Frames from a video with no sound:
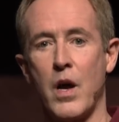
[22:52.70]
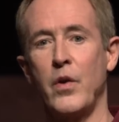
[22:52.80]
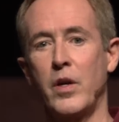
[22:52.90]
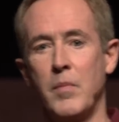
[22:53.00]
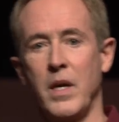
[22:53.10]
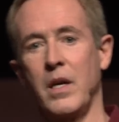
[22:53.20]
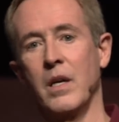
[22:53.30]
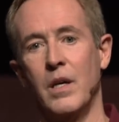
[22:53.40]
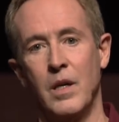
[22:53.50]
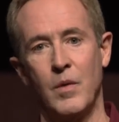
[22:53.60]
honoring
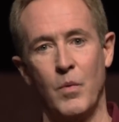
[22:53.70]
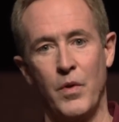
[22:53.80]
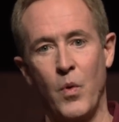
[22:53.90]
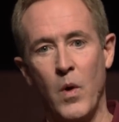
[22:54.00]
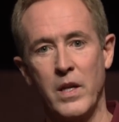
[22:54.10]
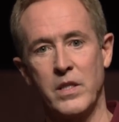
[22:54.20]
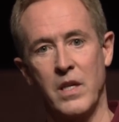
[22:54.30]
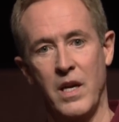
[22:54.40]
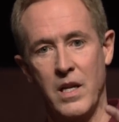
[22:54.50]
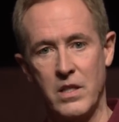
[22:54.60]
me with
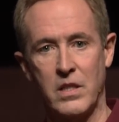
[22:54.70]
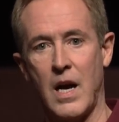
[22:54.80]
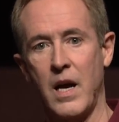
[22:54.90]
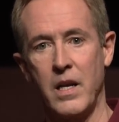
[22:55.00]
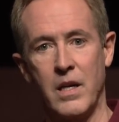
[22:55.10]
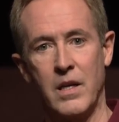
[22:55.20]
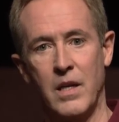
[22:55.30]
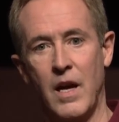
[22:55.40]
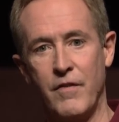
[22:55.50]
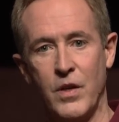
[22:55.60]
what's inside
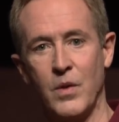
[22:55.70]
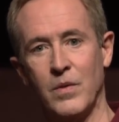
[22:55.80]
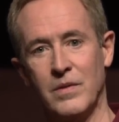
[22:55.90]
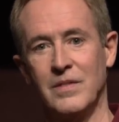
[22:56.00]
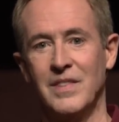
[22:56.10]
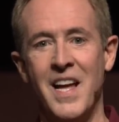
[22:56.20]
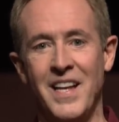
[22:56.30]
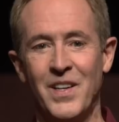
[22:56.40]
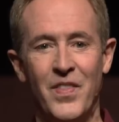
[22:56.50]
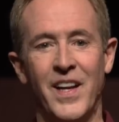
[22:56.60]
of you.
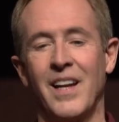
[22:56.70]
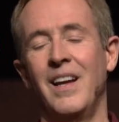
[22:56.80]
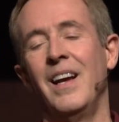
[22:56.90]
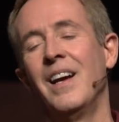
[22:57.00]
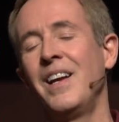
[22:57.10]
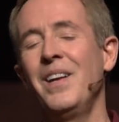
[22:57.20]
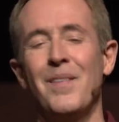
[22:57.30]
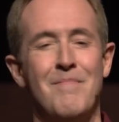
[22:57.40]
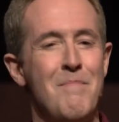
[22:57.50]
And you're thinking, you're